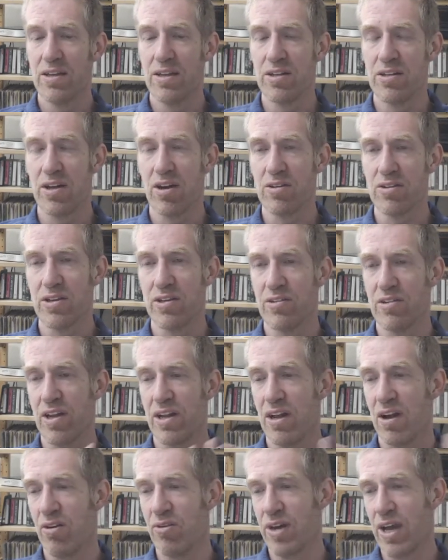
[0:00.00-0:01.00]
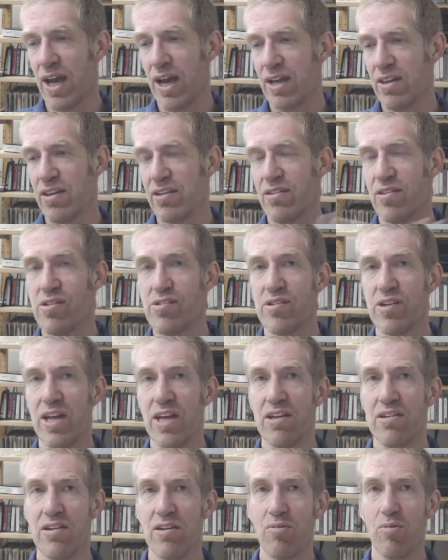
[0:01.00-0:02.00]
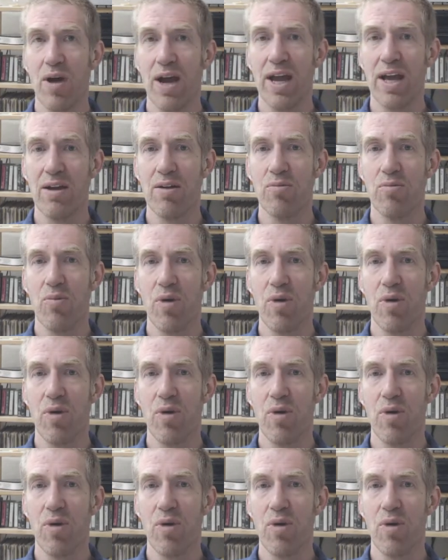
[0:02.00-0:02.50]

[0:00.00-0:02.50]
the doctor said, okay, this is an easy way